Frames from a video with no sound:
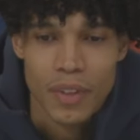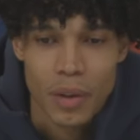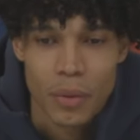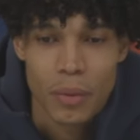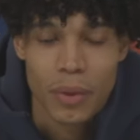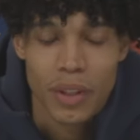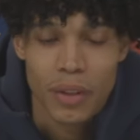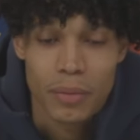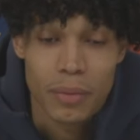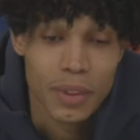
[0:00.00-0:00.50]

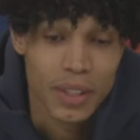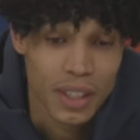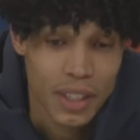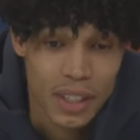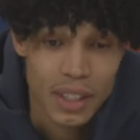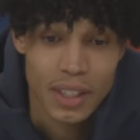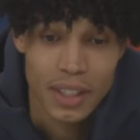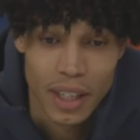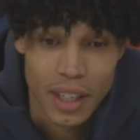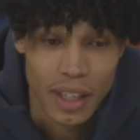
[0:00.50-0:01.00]
we we did
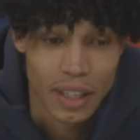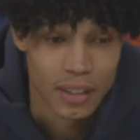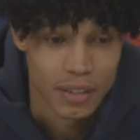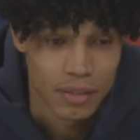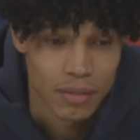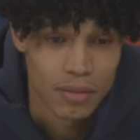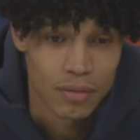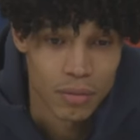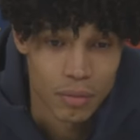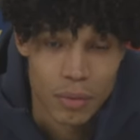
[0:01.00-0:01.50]
it, and
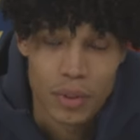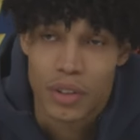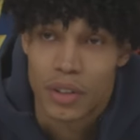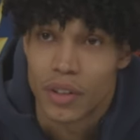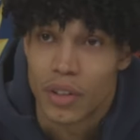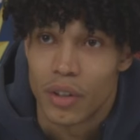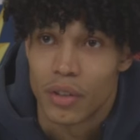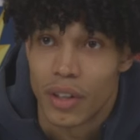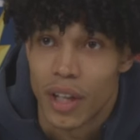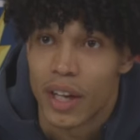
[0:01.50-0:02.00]
we you
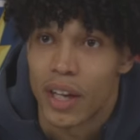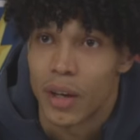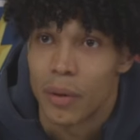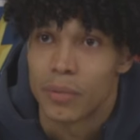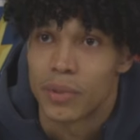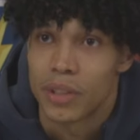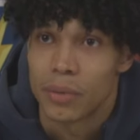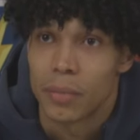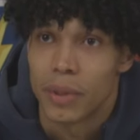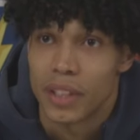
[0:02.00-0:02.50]
know that
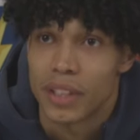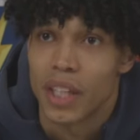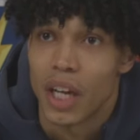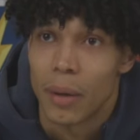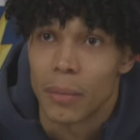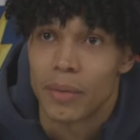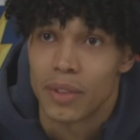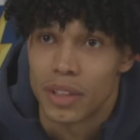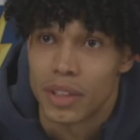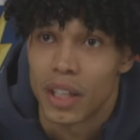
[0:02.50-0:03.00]
helped us big
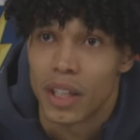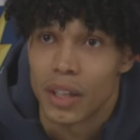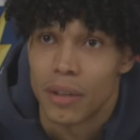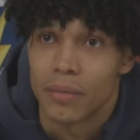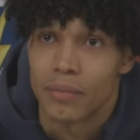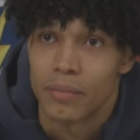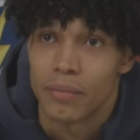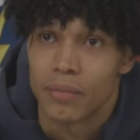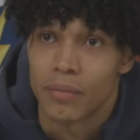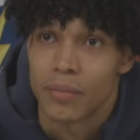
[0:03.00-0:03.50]
time in this game,
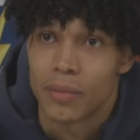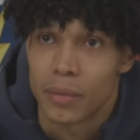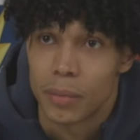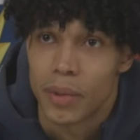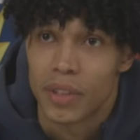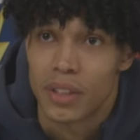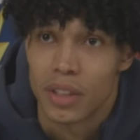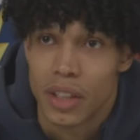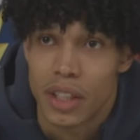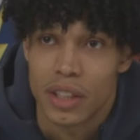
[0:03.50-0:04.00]

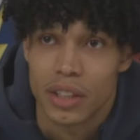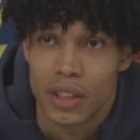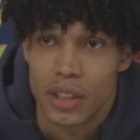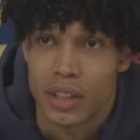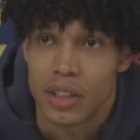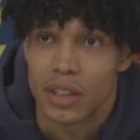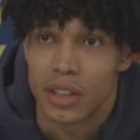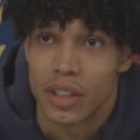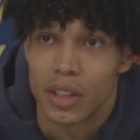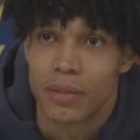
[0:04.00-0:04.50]
especially against a
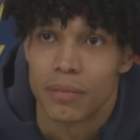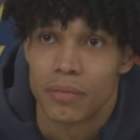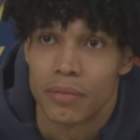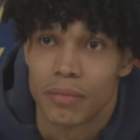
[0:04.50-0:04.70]
good team.